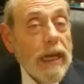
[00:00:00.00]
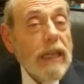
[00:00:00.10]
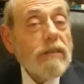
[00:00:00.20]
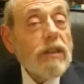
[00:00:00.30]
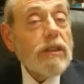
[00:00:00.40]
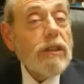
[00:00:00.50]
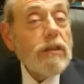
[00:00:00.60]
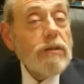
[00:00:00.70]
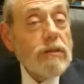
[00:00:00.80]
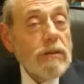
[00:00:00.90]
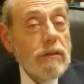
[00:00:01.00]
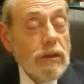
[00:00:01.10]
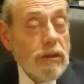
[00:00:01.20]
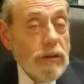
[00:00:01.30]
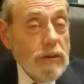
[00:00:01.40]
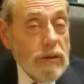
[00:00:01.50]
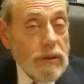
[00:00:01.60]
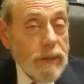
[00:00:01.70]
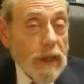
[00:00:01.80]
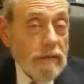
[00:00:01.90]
and to curse the Jews.